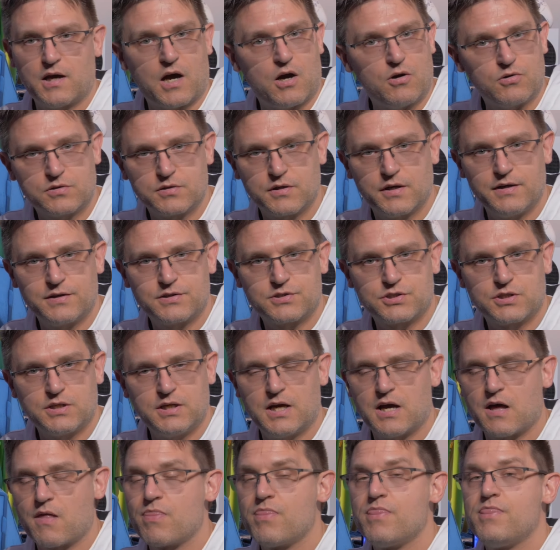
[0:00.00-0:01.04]
outer
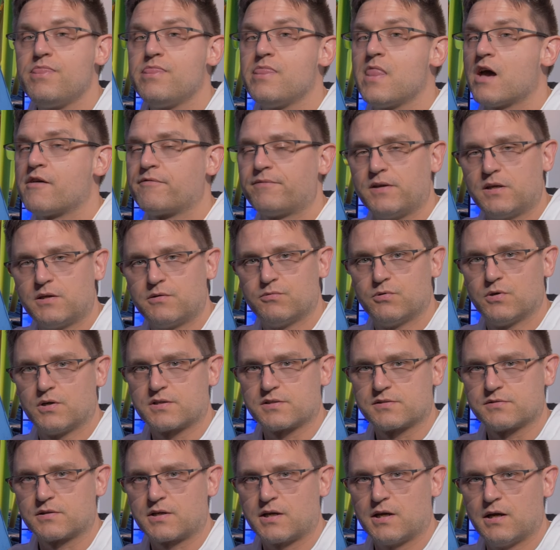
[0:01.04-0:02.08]
HDR, nothing
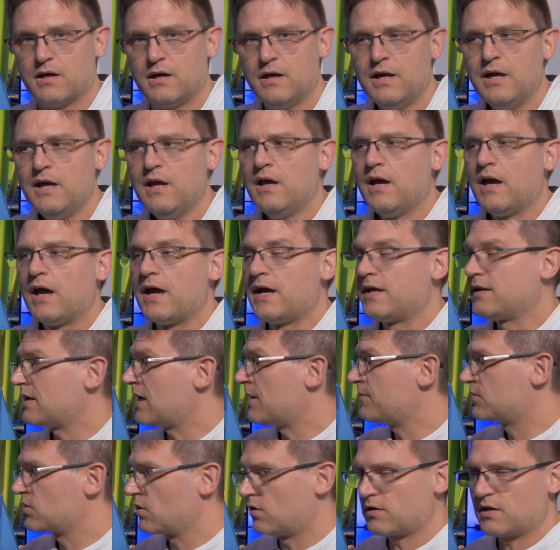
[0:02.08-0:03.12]
works, okay? And
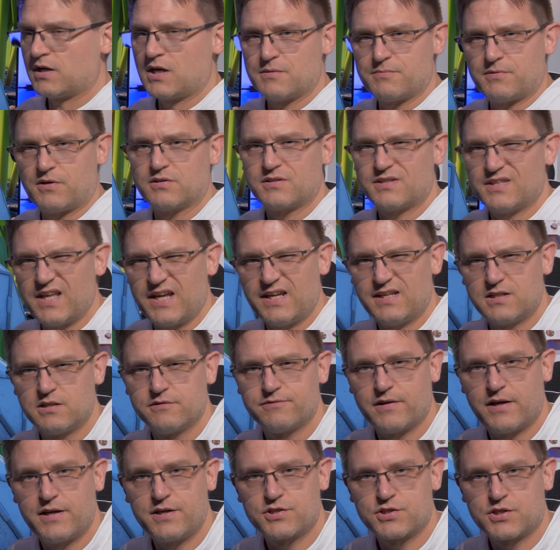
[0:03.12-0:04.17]
I'm talking about native
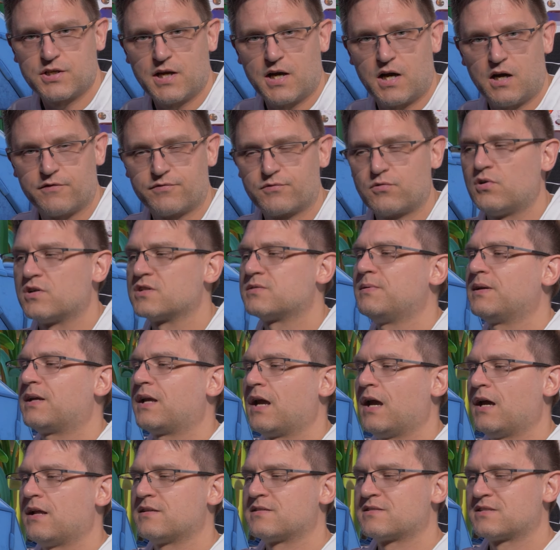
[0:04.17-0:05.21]
HDR. Of course we
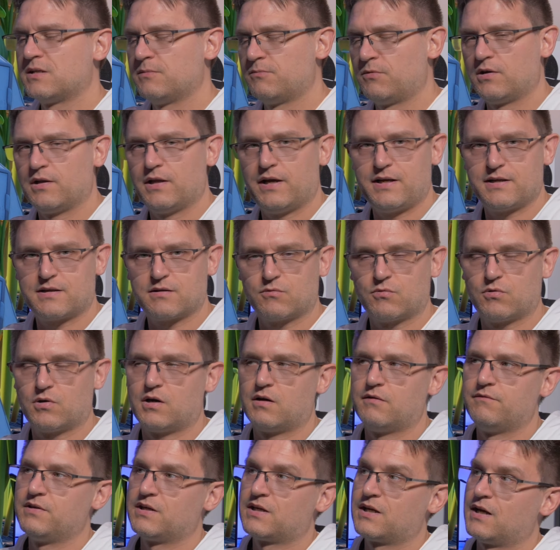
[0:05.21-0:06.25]
can simulate,
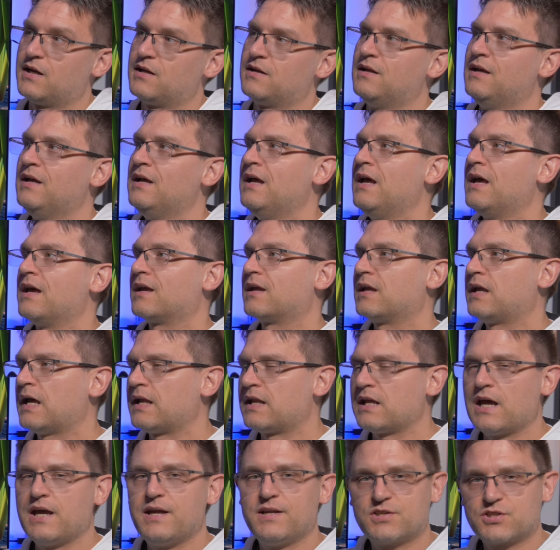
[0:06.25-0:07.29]
or we can
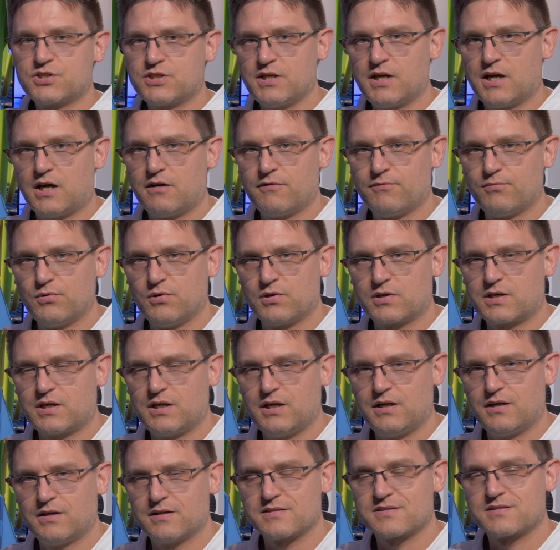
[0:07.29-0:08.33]
get HDR
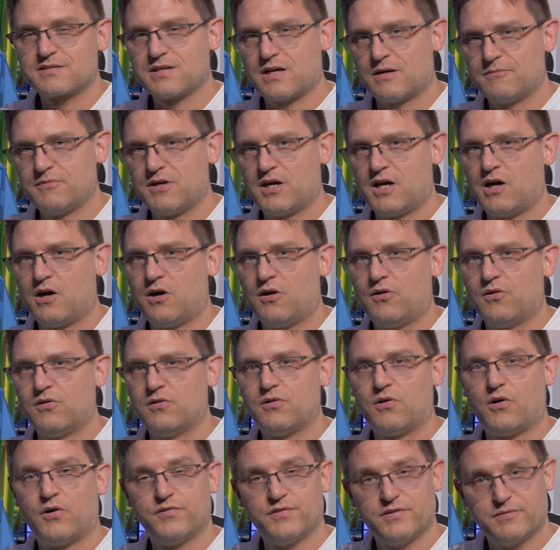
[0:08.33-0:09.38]
working
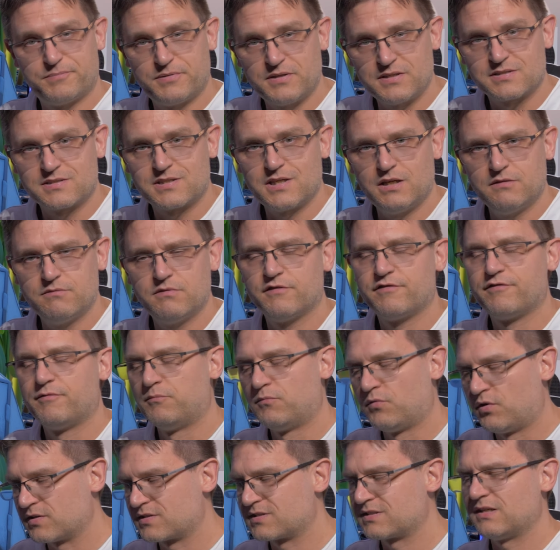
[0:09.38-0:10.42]
somehow on the PC with
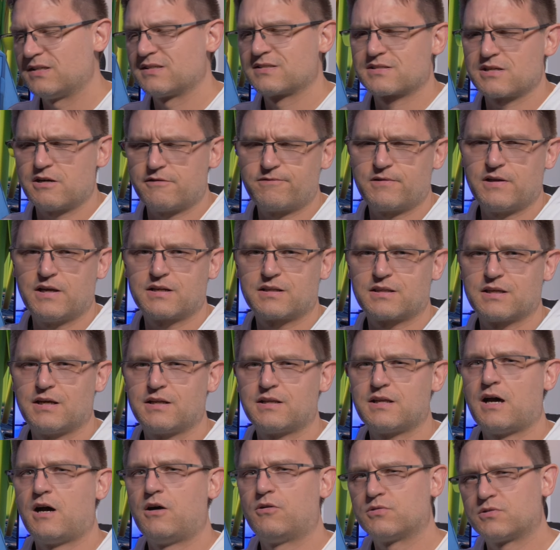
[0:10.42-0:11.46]
mods and stuff like
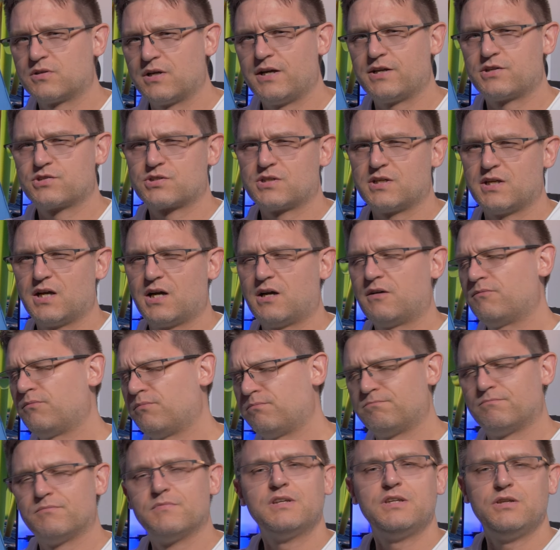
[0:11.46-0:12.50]
that, outer
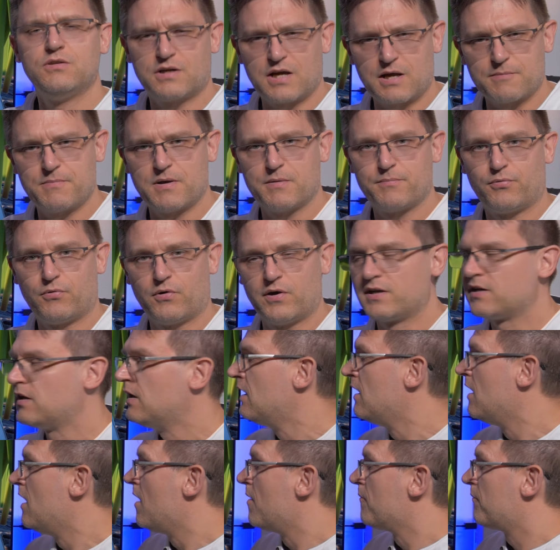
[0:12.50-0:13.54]
HDR, you get my point.
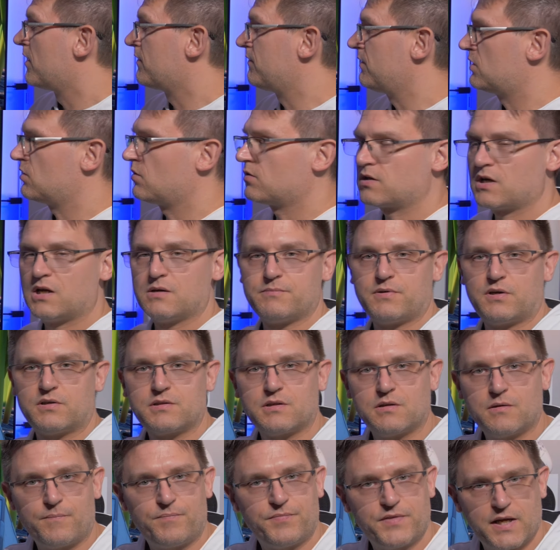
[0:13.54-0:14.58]
But we're talking
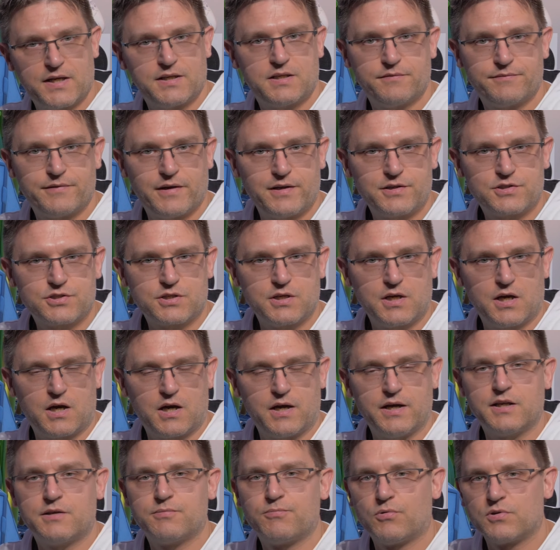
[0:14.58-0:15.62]
about native
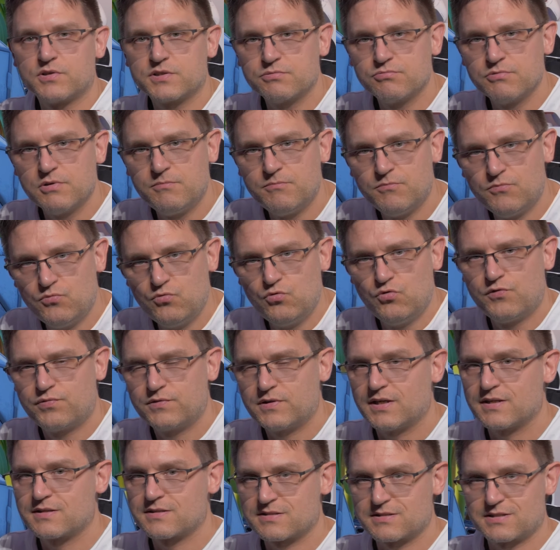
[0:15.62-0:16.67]
HDR. It was removed
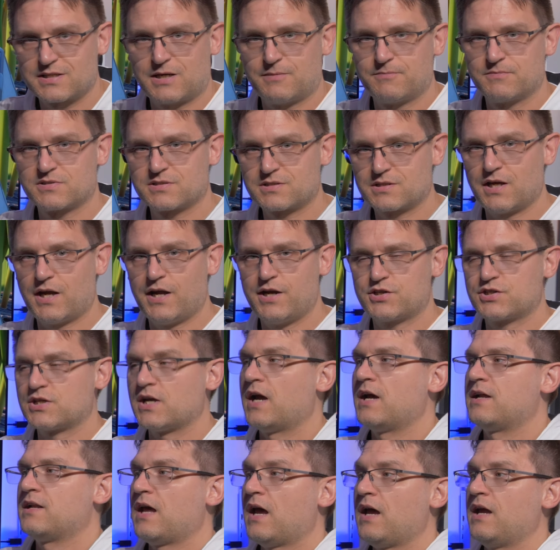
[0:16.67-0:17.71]
at some stage,
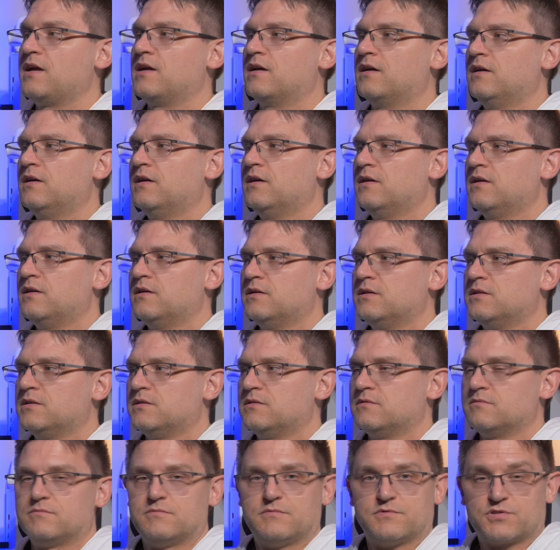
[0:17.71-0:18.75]
and hey,
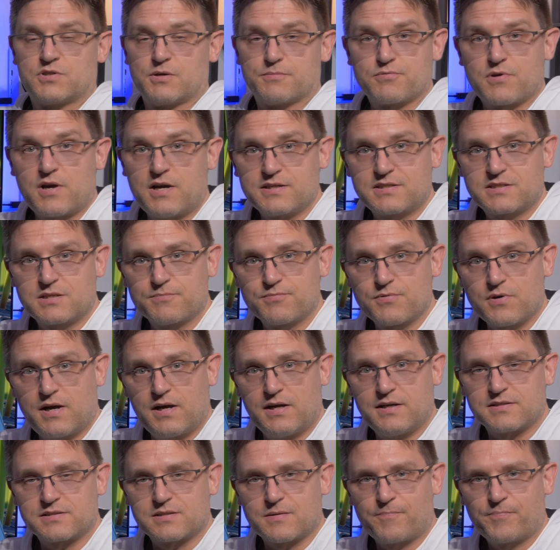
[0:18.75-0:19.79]
surprise,
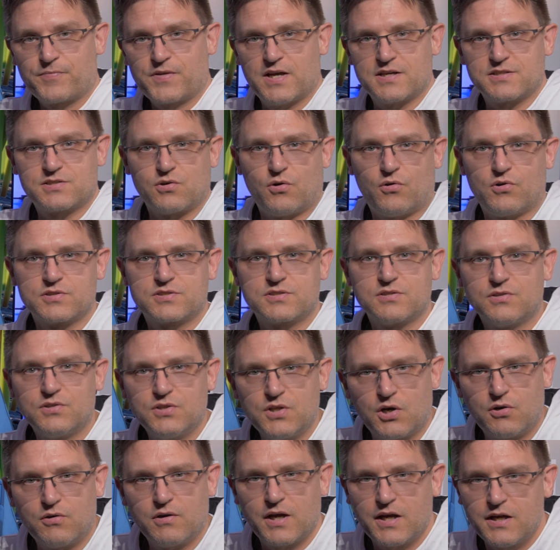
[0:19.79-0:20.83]
surprise, there's also
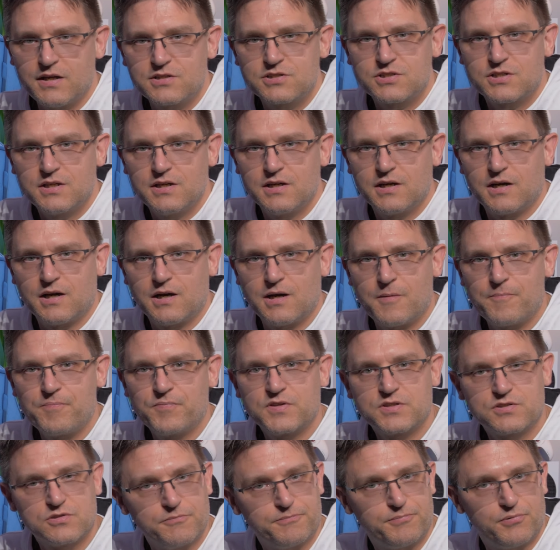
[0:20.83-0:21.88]
no HDR
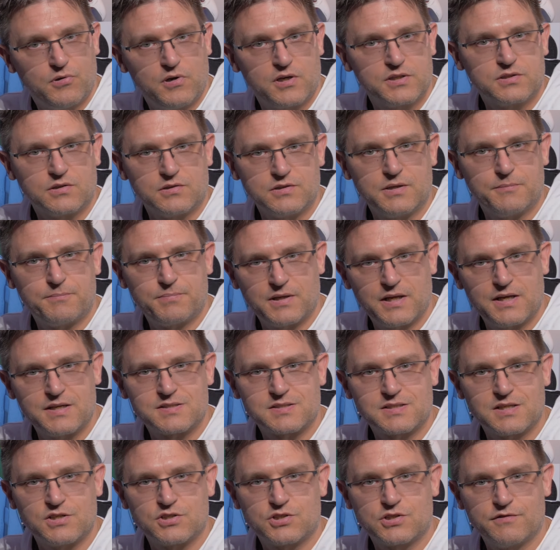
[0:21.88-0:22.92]
support on the
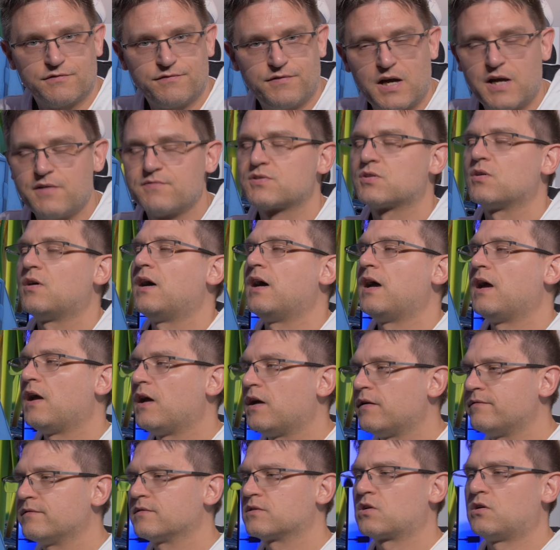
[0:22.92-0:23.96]
PlayStation 5. So I
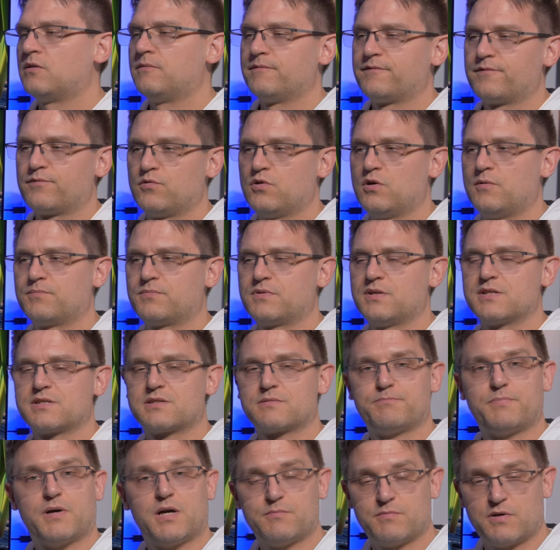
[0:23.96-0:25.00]
haven't confirmed this
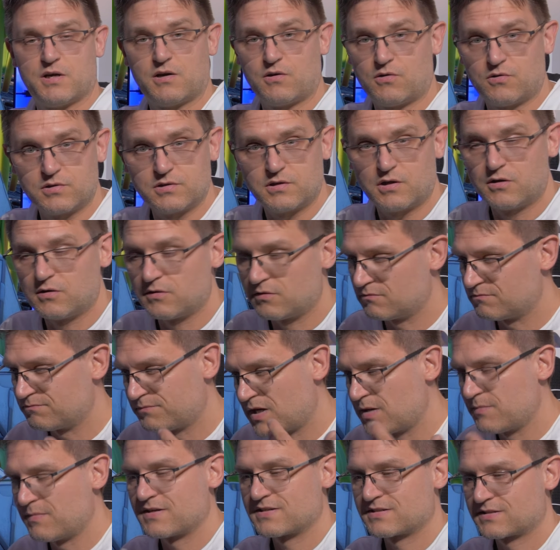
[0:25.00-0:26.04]
by my own or
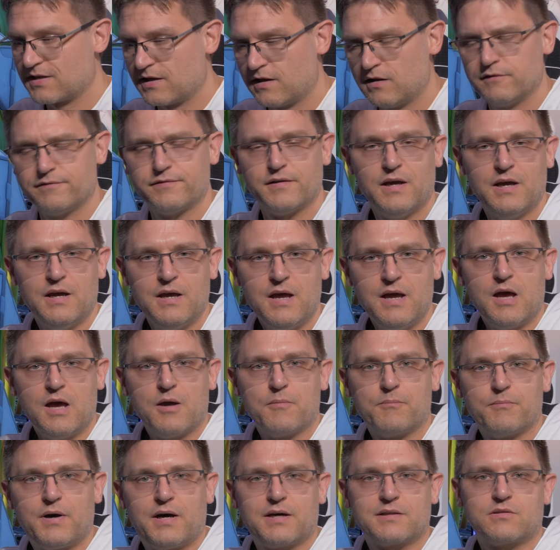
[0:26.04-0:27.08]
by myself,
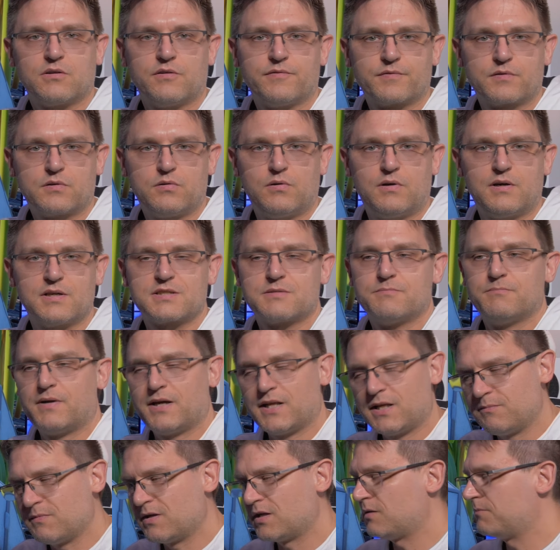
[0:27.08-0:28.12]
but of course
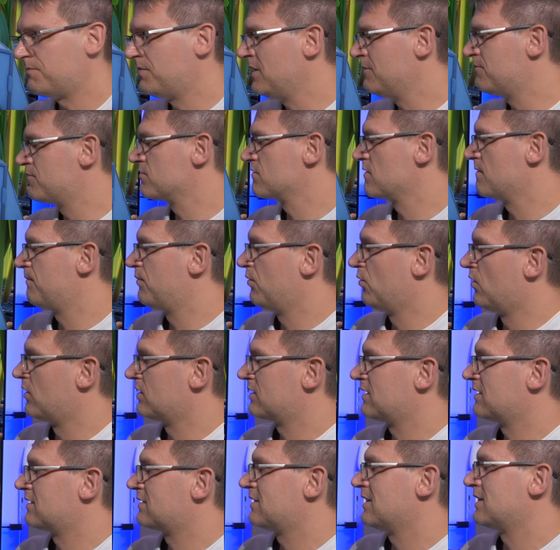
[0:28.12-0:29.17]
many people
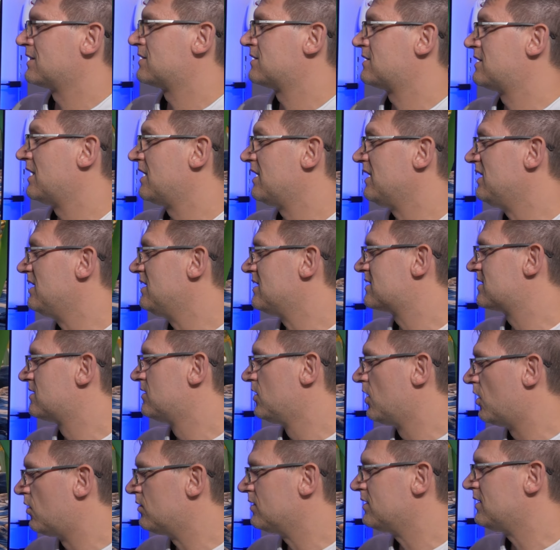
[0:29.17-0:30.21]
reported that there is
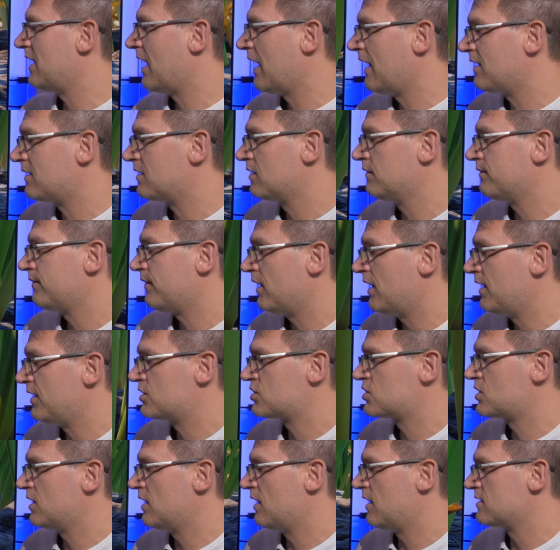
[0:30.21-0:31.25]
no native
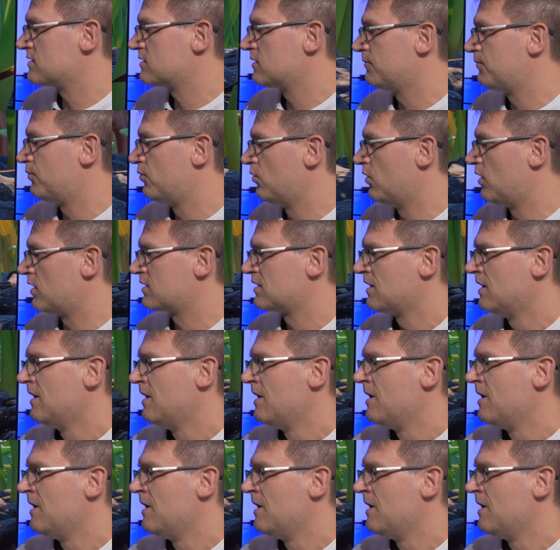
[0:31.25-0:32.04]
HDR support